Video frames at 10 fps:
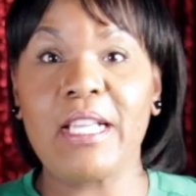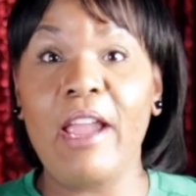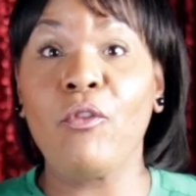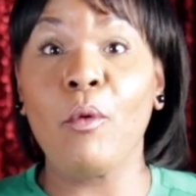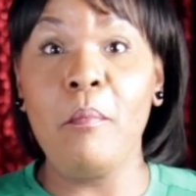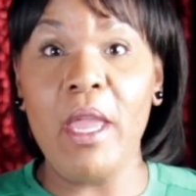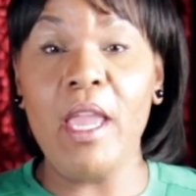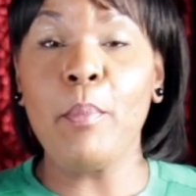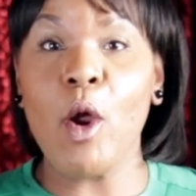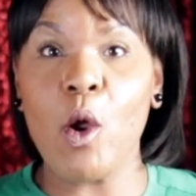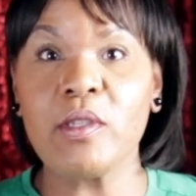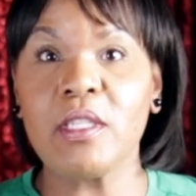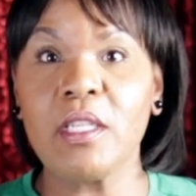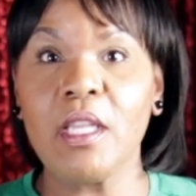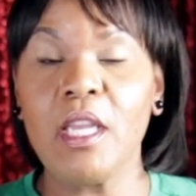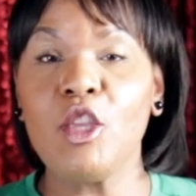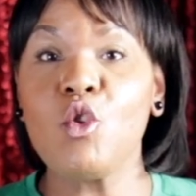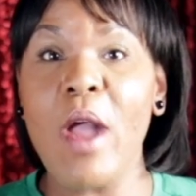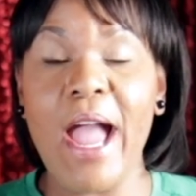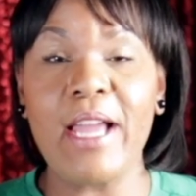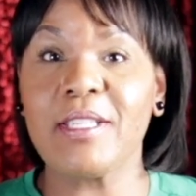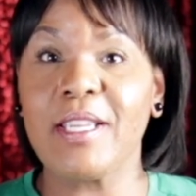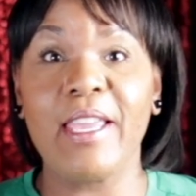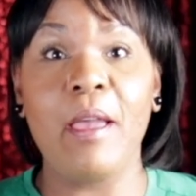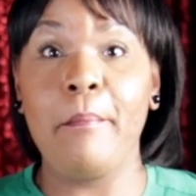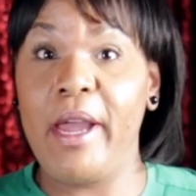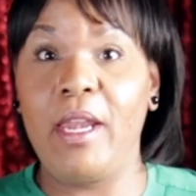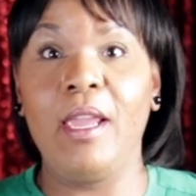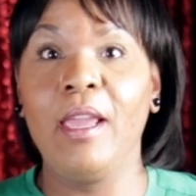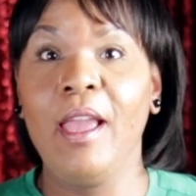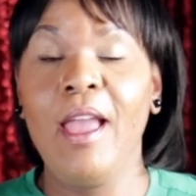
Like for me personally, you had to get money.